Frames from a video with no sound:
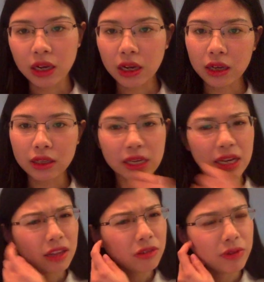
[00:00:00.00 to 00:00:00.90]
The
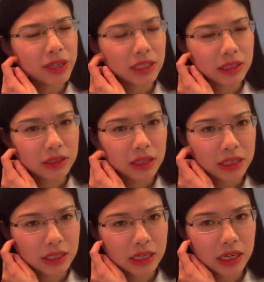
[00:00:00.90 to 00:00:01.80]
other reason
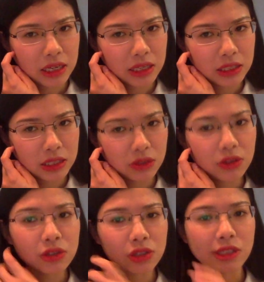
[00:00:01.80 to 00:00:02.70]
is that you're
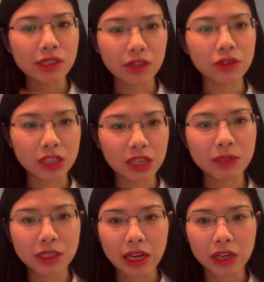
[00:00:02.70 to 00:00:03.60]
going to start your team
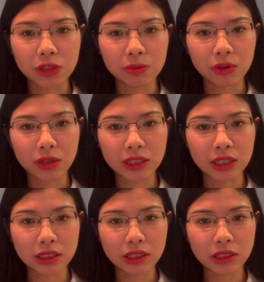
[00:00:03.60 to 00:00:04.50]
selection
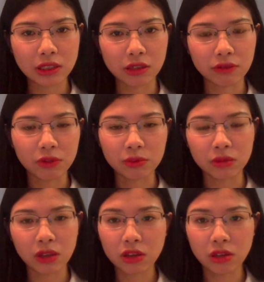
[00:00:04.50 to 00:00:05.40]
process start
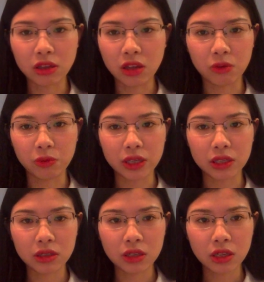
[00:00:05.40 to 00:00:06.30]
from the third
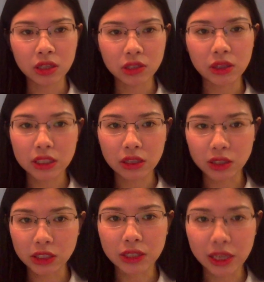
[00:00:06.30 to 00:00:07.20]
week. So it
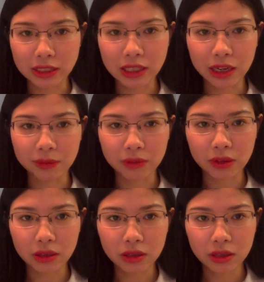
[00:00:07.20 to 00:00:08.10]
also takes time.
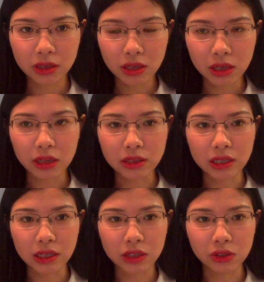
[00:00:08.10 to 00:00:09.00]
And
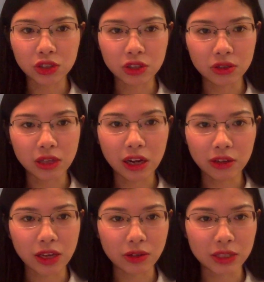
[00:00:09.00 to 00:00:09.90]
you should
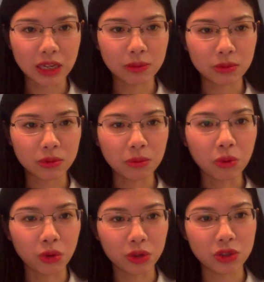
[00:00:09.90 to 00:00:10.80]
allocate your time
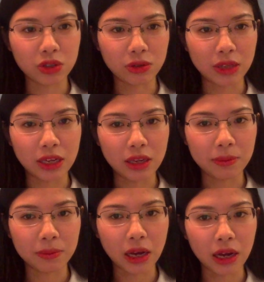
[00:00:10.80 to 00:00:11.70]
more to the
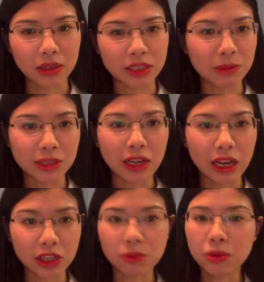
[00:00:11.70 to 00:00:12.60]
team
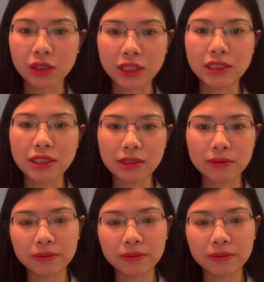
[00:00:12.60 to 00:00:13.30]
selection process.